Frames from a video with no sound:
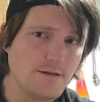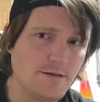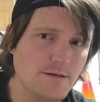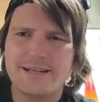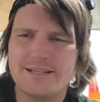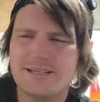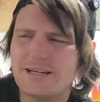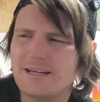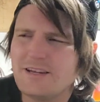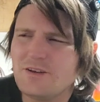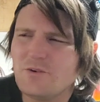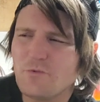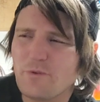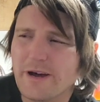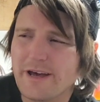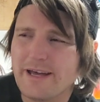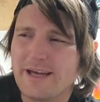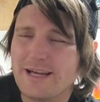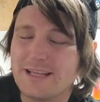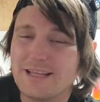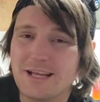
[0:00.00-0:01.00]
And in a
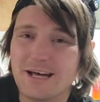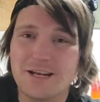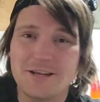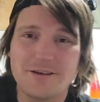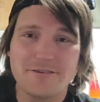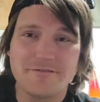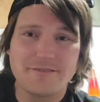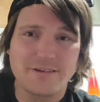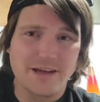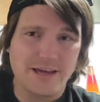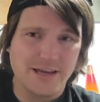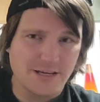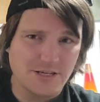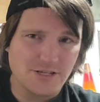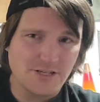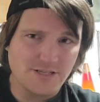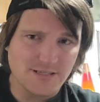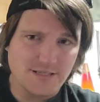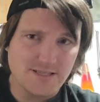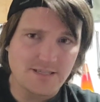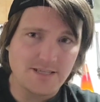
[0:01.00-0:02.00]
way, a lot of
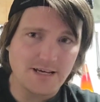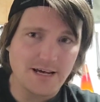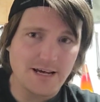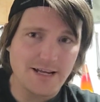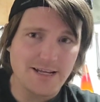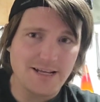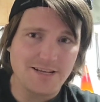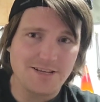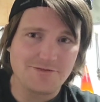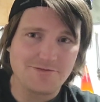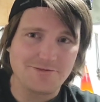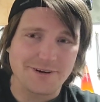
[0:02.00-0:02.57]
ancient societies